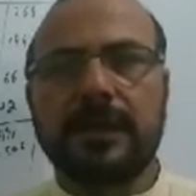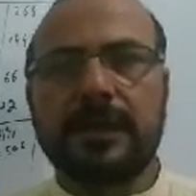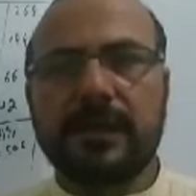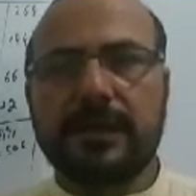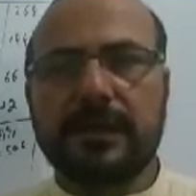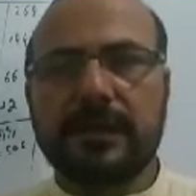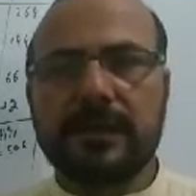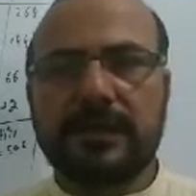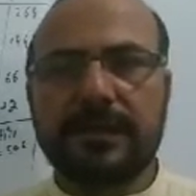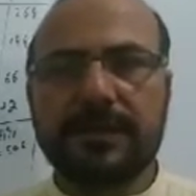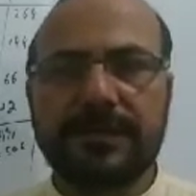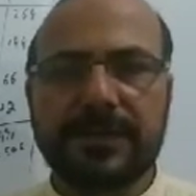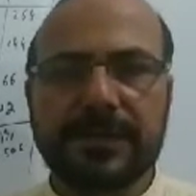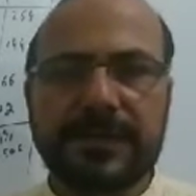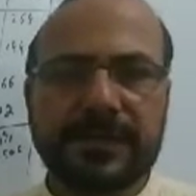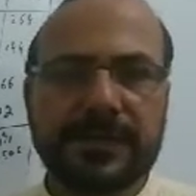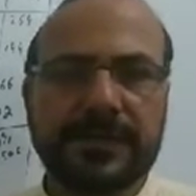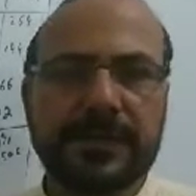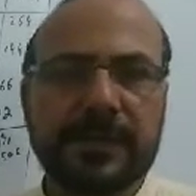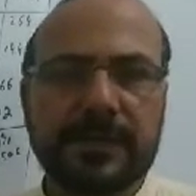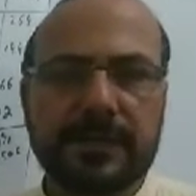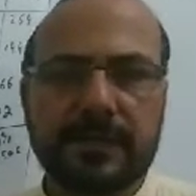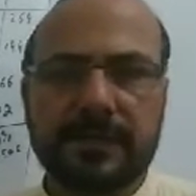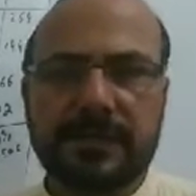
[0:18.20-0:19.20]
the
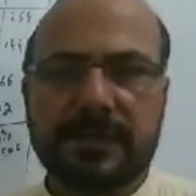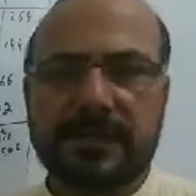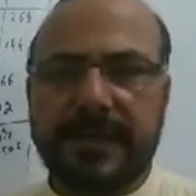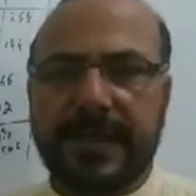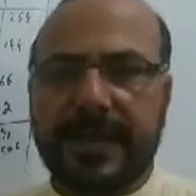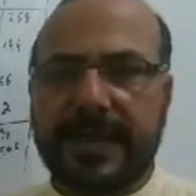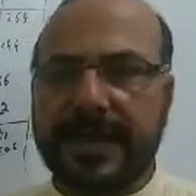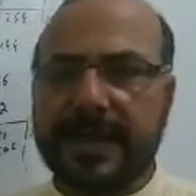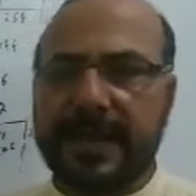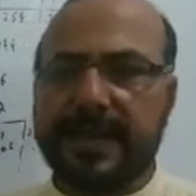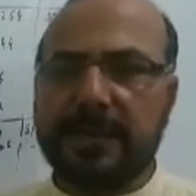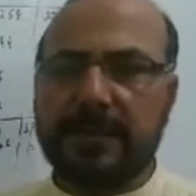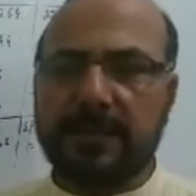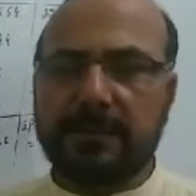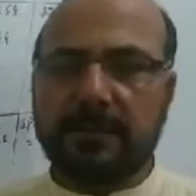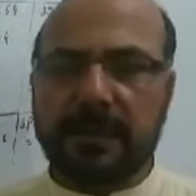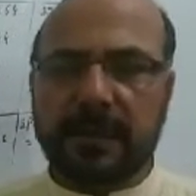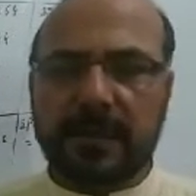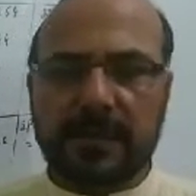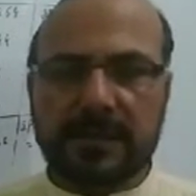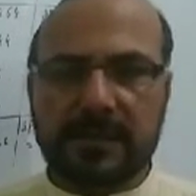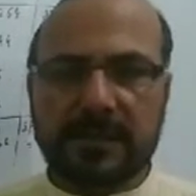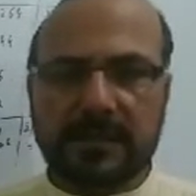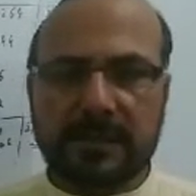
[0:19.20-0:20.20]
Fishers, and the
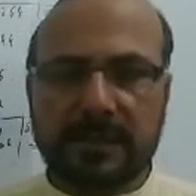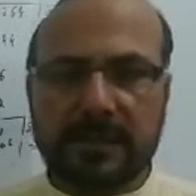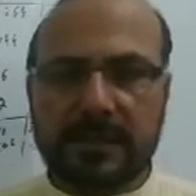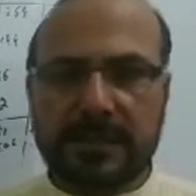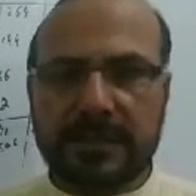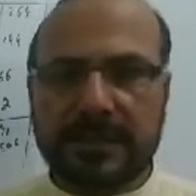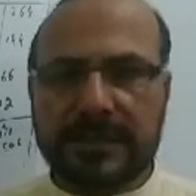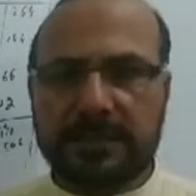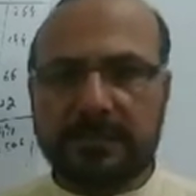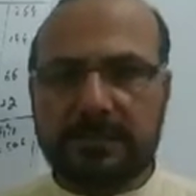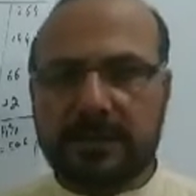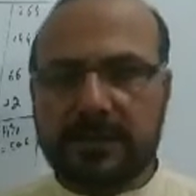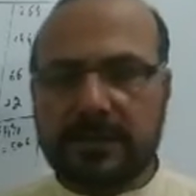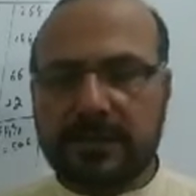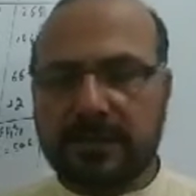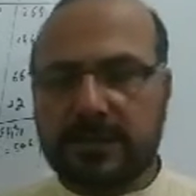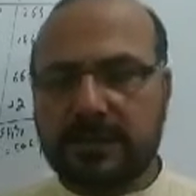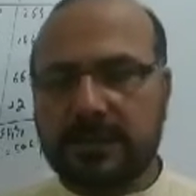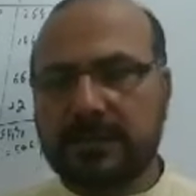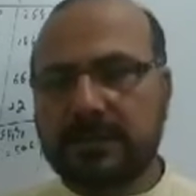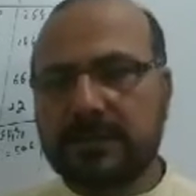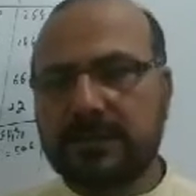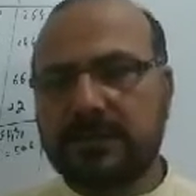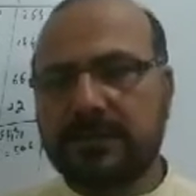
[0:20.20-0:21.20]
Marshall-Edwards
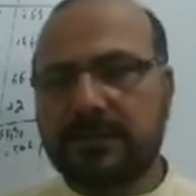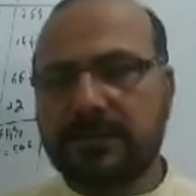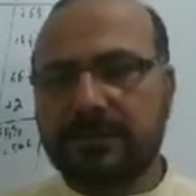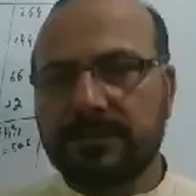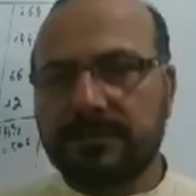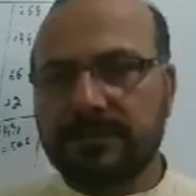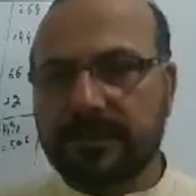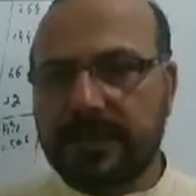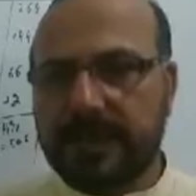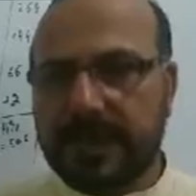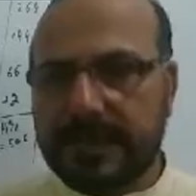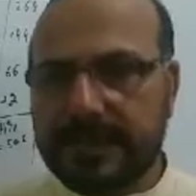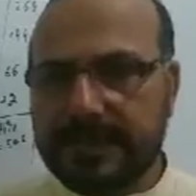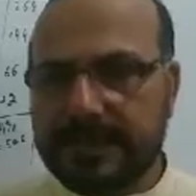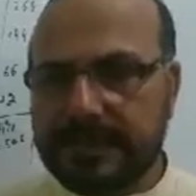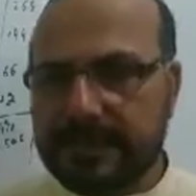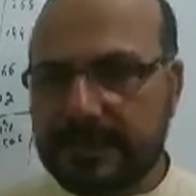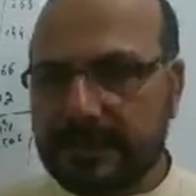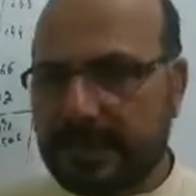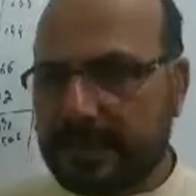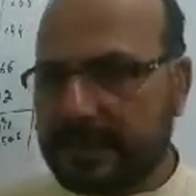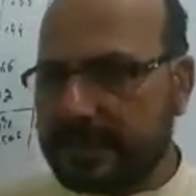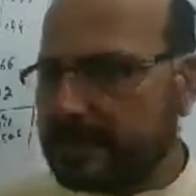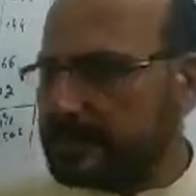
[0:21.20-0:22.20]
price
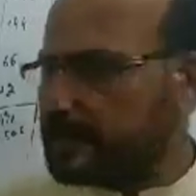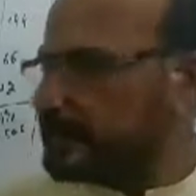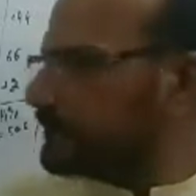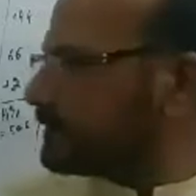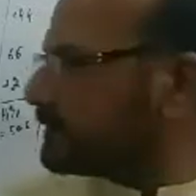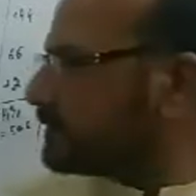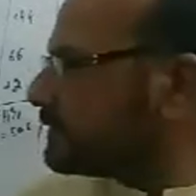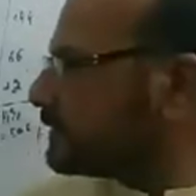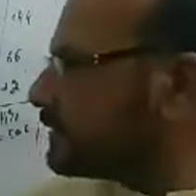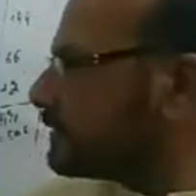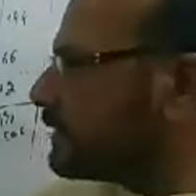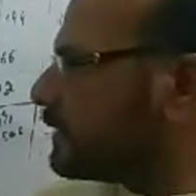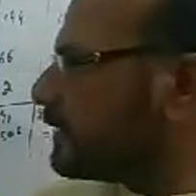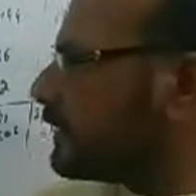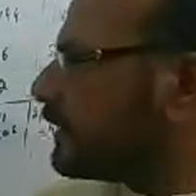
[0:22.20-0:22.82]
indices.